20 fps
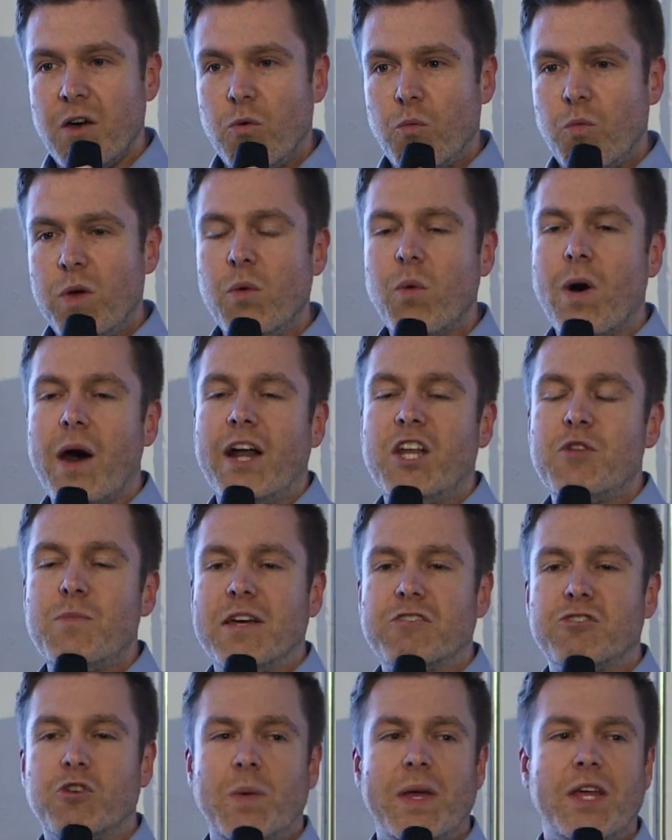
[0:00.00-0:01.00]
we wanted to
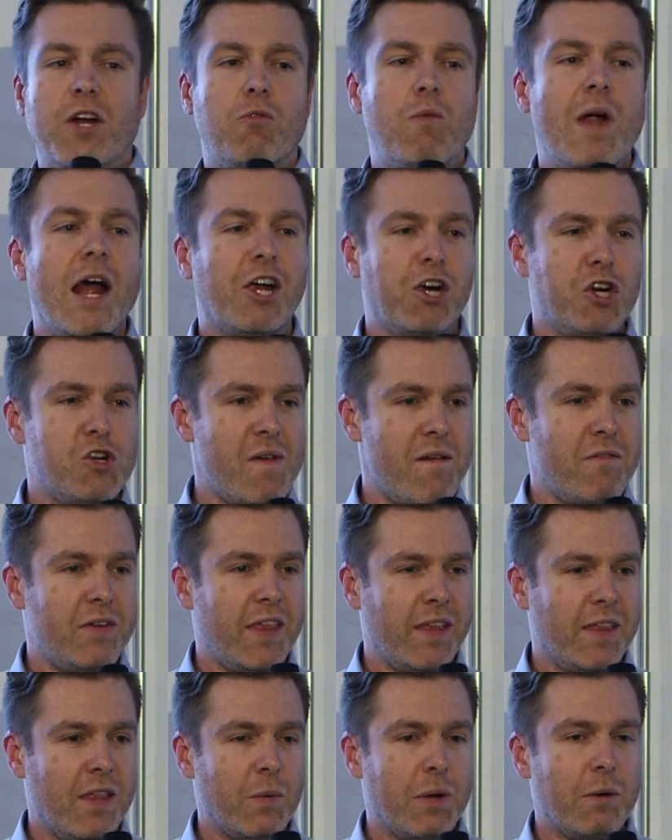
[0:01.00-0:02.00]
make sure we had a record of
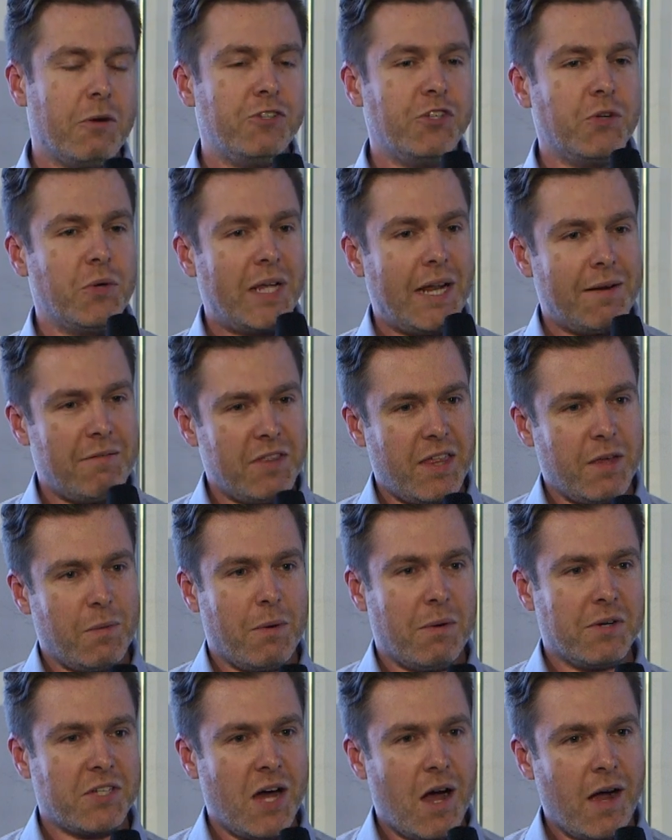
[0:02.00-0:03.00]
everything that we were doing and everything
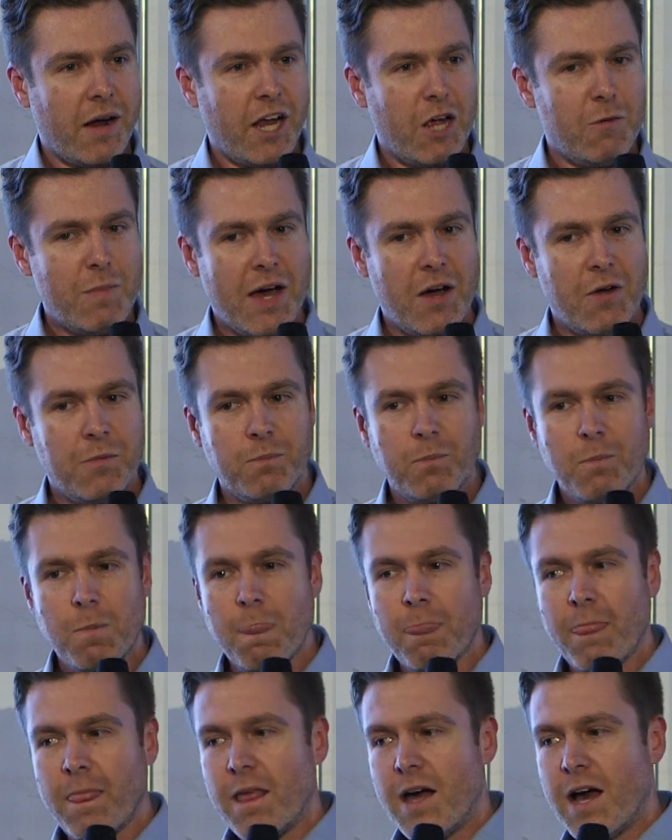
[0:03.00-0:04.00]
we were talking about
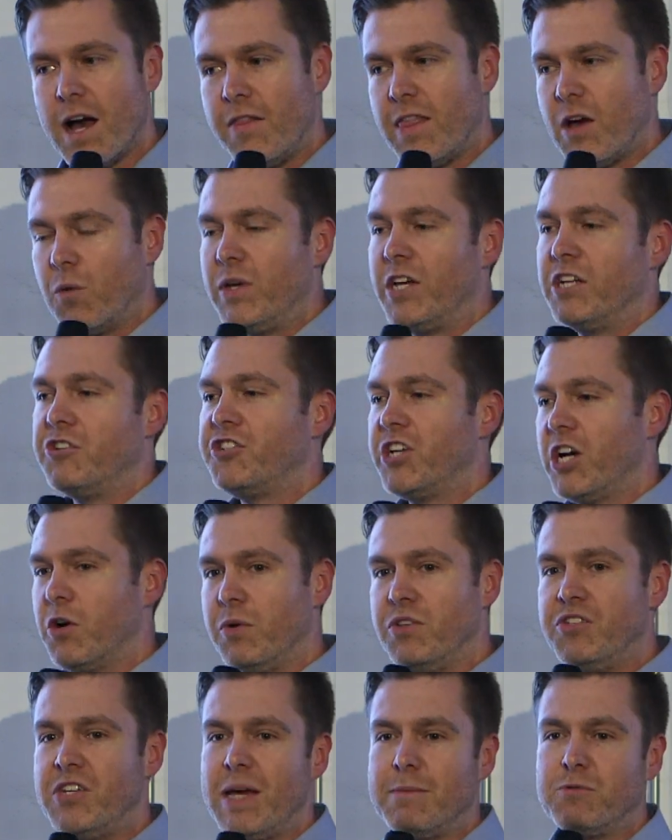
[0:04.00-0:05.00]
that we could share
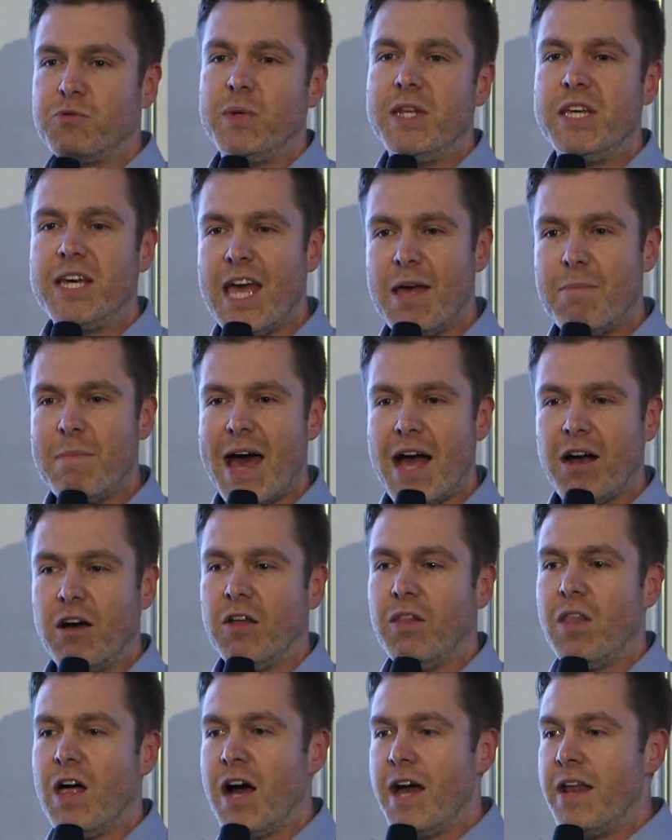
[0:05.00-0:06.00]
with James when he came back
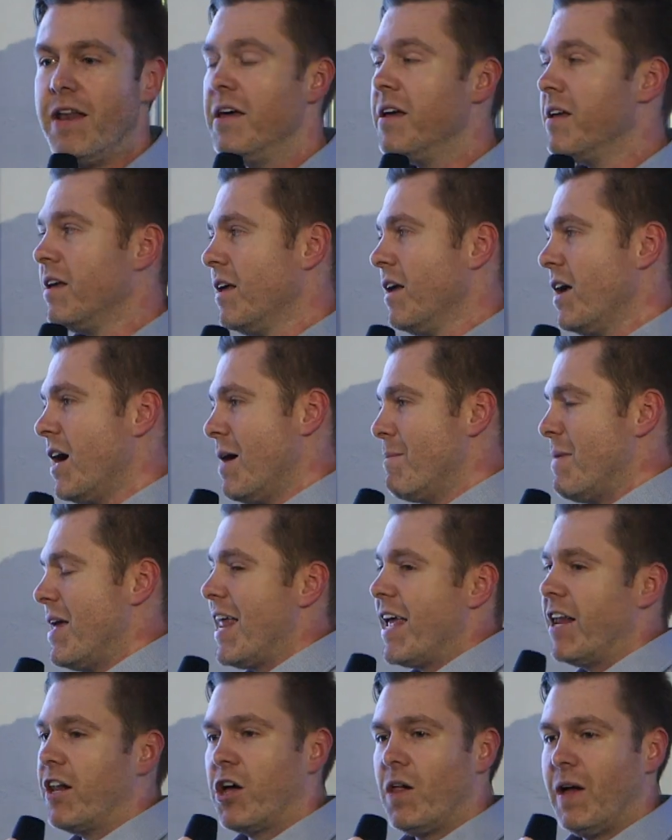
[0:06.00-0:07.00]
online
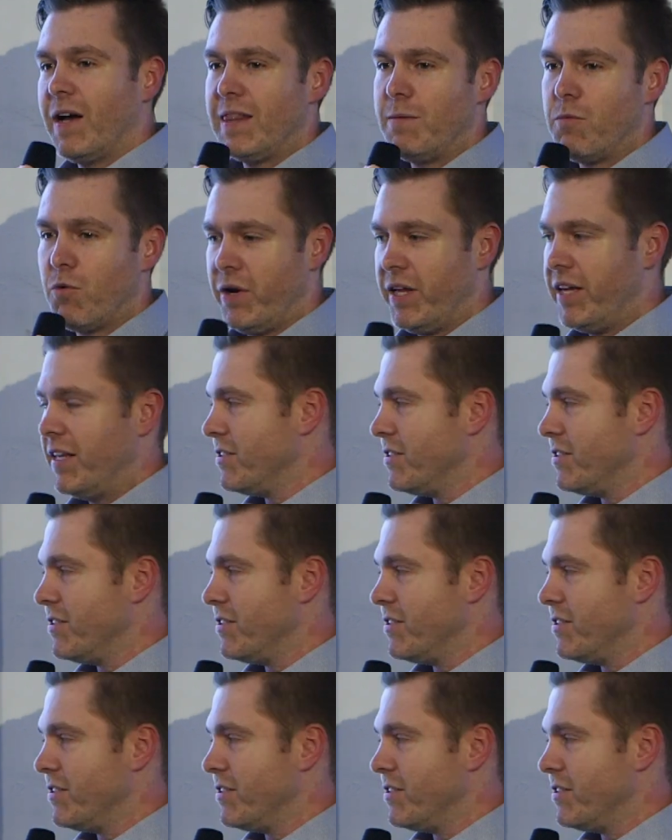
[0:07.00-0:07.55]
at 8 o'clock in the morning